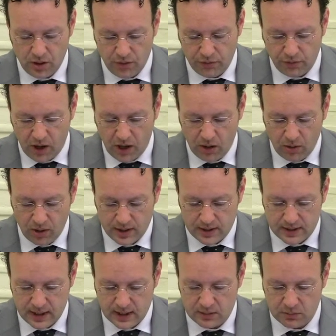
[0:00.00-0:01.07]
for our
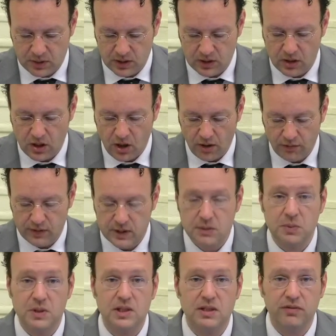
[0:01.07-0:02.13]
assessment of the
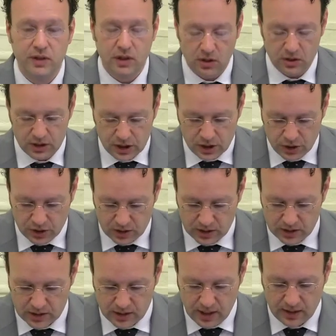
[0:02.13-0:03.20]
specific
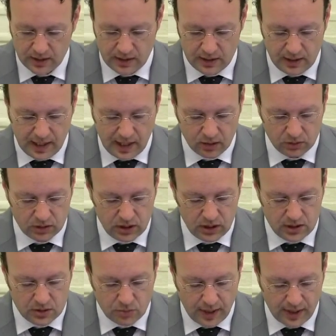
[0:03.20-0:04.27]
conditions that allowed
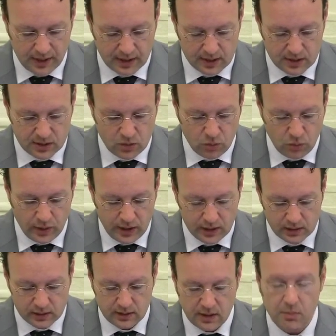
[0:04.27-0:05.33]
these relics to
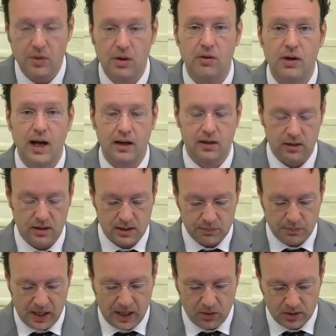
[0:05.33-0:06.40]
wield their miraculous
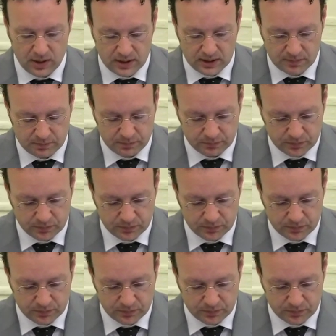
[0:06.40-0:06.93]
powers.